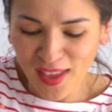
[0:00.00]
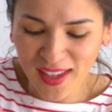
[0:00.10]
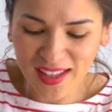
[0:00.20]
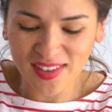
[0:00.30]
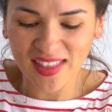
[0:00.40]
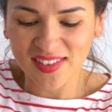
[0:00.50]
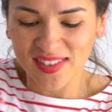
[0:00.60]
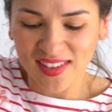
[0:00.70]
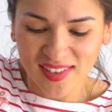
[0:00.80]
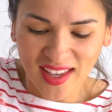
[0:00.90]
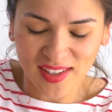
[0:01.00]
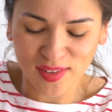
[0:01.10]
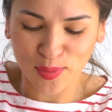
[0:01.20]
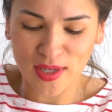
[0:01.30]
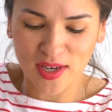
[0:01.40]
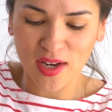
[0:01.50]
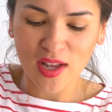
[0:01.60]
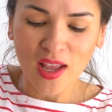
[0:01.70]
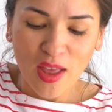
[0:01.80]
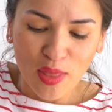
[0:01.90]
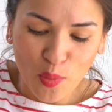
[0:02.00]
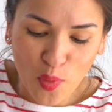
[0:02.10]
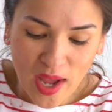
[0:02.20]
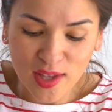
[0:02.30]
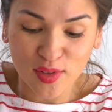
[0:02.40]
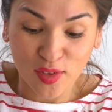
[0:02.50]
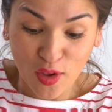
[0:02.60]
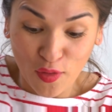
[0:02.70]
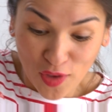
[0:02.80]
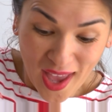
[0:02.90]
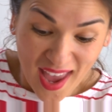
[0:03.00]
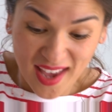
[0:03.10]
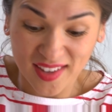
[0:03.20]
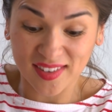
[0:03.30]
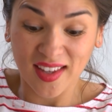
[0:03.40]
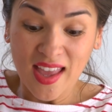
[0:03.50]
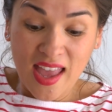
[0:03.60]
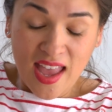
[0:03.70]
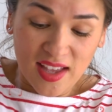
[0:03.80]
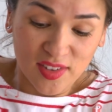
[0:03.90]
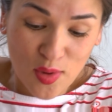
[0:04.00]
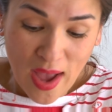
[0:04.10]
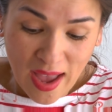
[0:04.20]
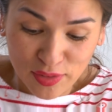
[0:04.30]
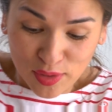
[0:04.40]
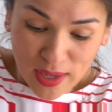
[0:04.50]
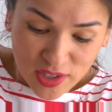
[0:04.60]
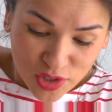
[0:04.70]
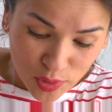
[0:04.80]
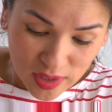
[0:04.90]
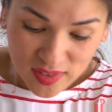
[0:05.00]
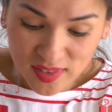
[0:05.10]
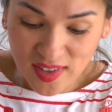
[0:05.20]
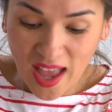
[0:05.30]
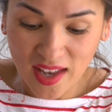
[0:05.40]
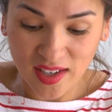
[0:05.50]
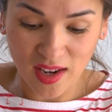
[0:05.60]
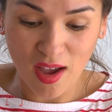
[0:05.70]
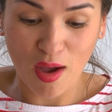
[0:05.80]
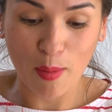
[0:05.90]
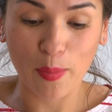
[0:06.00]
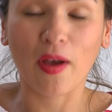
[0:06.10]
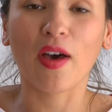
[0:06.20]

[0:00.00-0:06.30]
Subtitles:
Okay, so there's this thing in Sweden, the way you serve cakes is you have to make sure it's standing up.